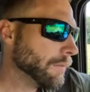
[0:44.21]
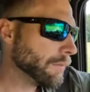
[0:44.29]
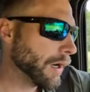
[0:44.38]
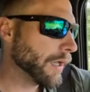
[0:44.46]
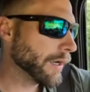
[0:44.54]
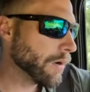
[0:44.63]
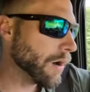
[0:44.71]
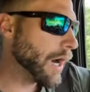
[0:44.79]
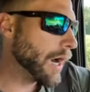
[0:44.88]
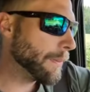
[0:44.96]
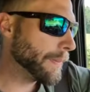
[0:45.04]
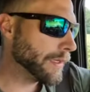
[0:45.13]
Probably gonna
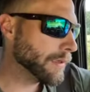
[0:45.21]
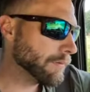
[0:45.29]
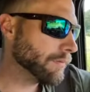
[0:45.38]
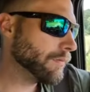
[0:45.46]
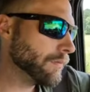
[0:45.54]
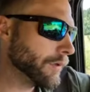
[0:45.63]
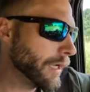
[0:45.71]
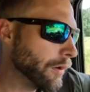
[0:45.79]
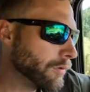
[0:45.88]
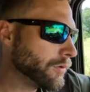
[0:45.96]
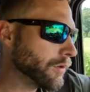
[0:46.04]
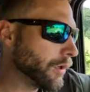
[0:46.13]
hop in,
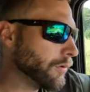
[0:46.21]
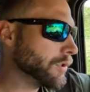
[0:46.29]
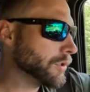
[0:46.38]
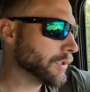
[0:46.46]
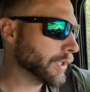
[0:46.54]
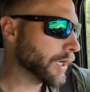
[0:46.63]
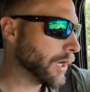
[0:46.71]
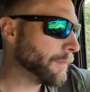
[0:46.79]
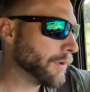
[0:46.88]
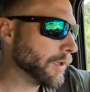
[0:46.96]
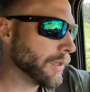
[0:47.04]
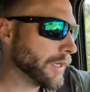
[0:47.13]
go through just a
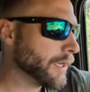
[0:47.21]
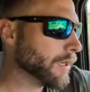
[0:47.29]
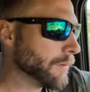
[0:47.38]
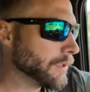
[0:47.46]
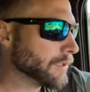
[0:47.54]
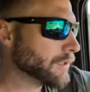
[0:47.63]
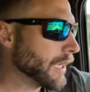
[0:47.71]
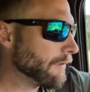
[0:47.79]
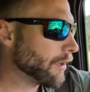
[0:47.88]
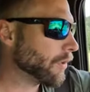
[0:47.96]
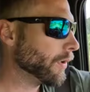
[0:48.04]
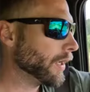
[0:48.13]
couple of them and just have
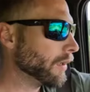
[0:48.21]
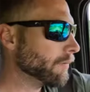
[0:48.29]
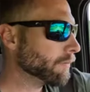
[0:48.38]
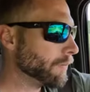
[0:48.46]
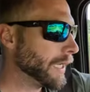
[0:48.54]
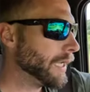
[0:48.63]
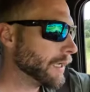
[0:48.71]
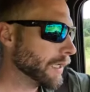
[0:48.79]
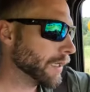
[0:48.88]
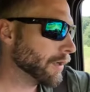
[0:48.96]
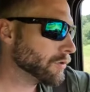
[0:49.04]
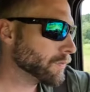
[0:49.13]
a quick peek
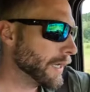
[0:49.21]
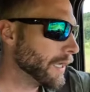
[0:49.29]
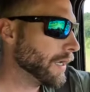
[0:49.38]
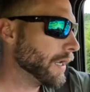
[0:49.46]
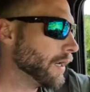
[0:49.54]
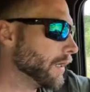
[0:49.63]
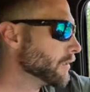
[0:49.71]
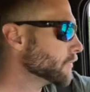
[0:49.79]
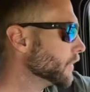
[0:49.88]
in those bedding areas,